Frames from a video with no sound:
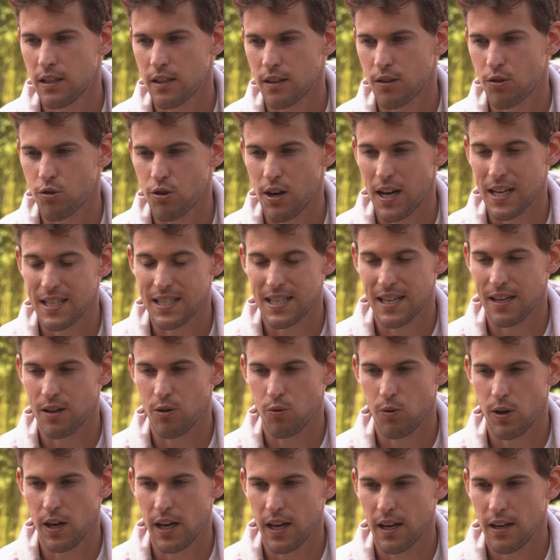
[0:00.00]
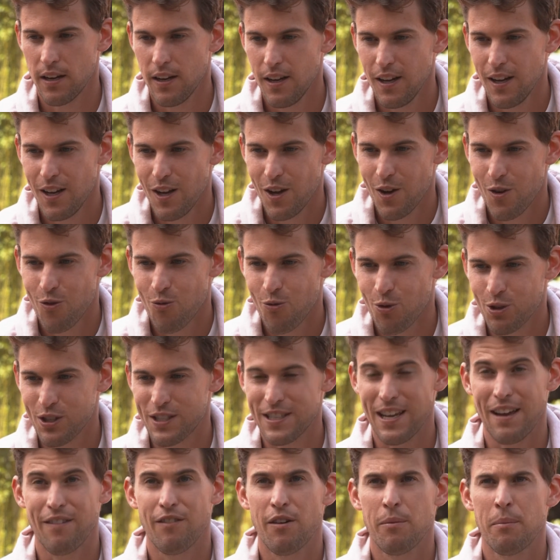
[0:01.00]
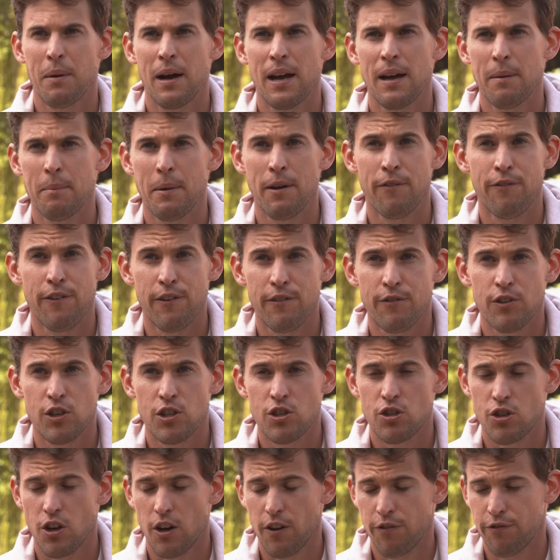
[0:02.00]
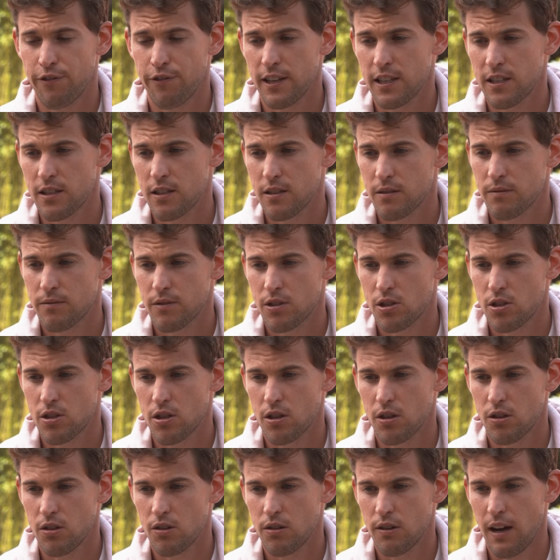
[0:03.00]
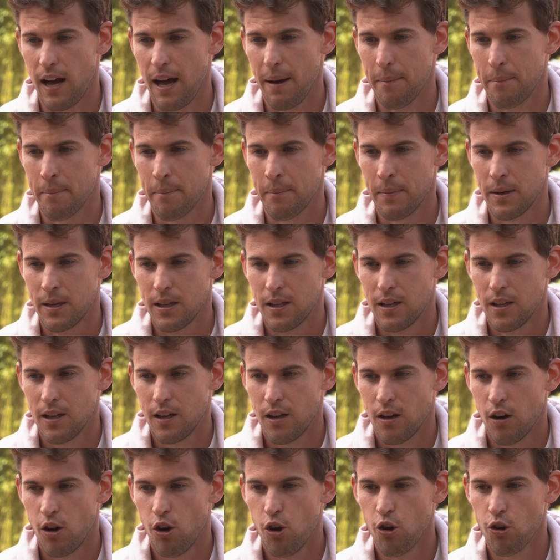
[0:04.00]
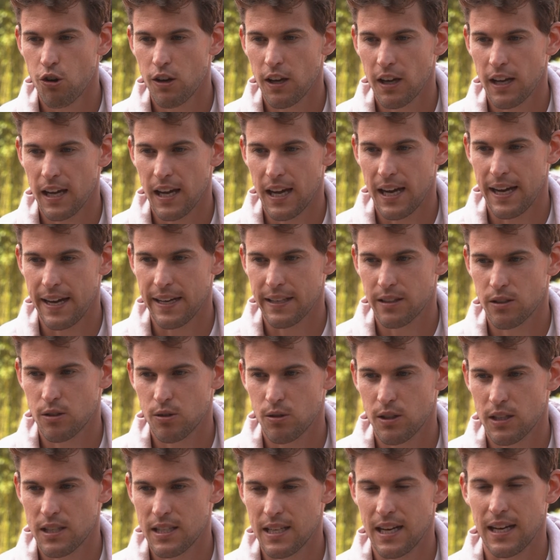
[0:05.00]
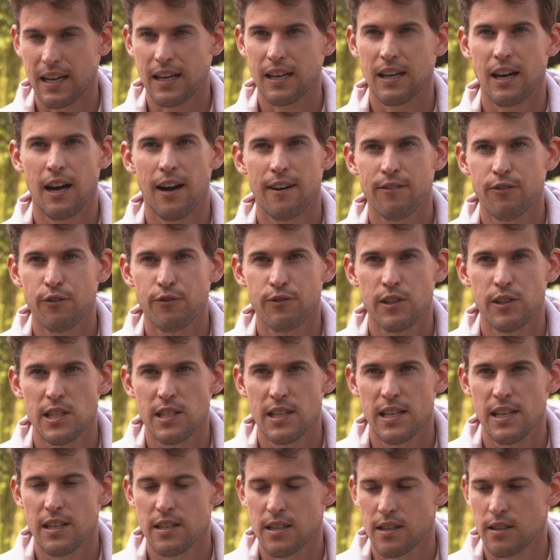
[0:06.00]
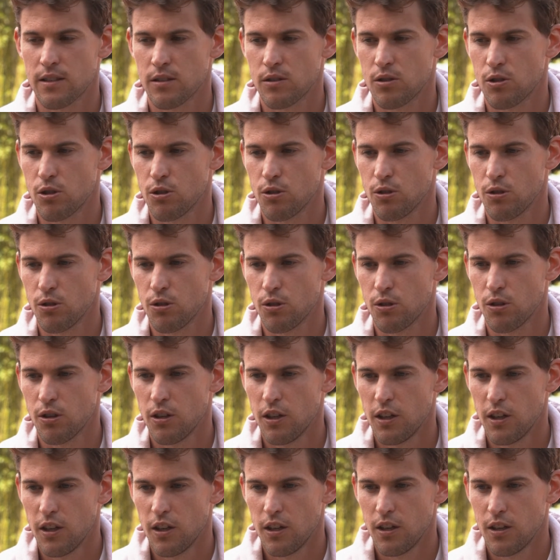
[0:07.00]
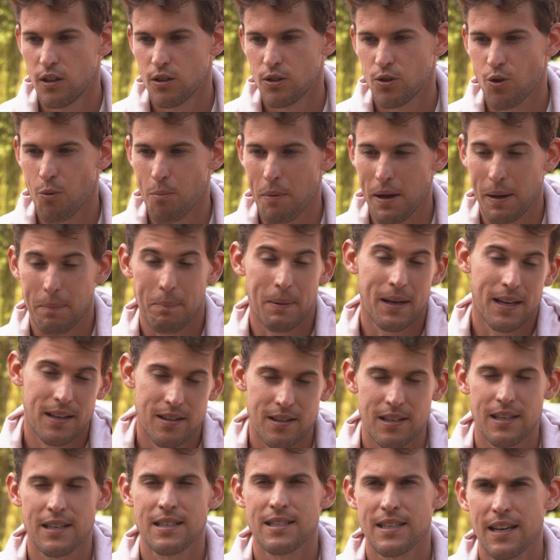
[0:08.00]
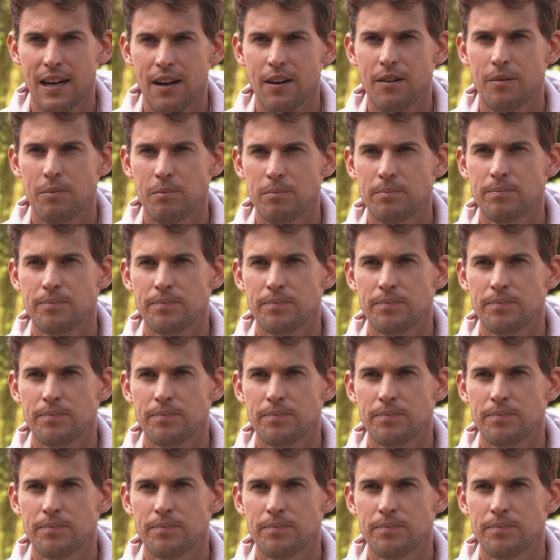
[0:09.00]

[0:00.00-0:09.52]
Grass anyway was never my favorite surface, so I'm looking ahead to the second half of the season to make bigger things there.